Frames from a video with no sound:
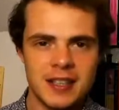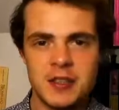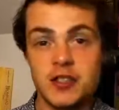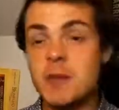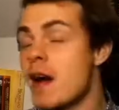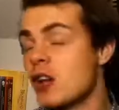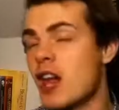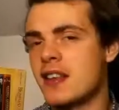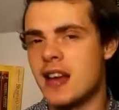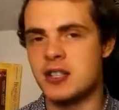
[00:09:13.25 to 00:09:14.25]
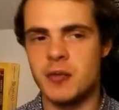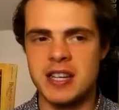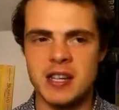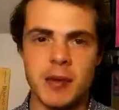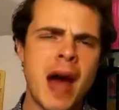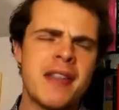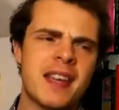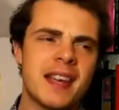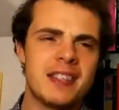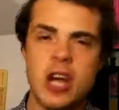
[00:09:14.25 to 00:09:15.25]
So you might not like that as a reader, but I
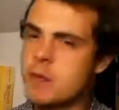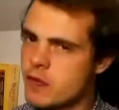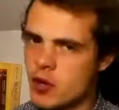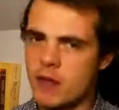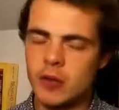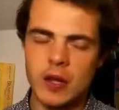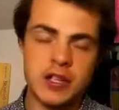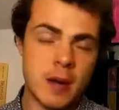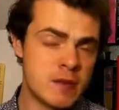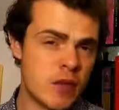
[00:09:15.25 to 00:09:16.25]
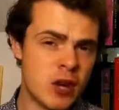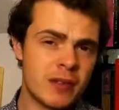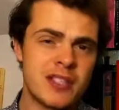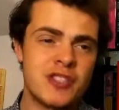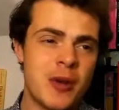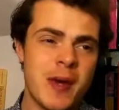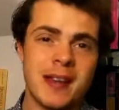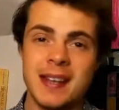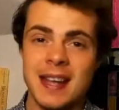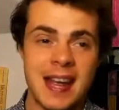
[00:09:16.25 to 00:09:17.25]
think in terms of the novel, in terms of what the novel is
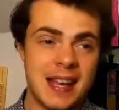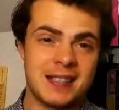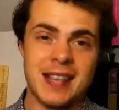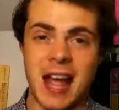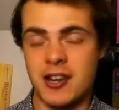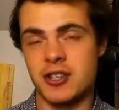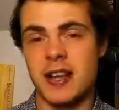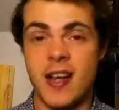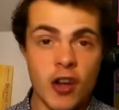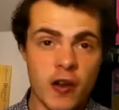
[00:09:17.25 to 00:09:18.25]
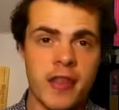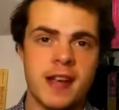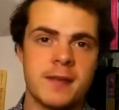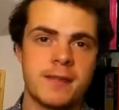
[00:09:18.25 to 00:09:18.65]
doing, it's actually a good thing.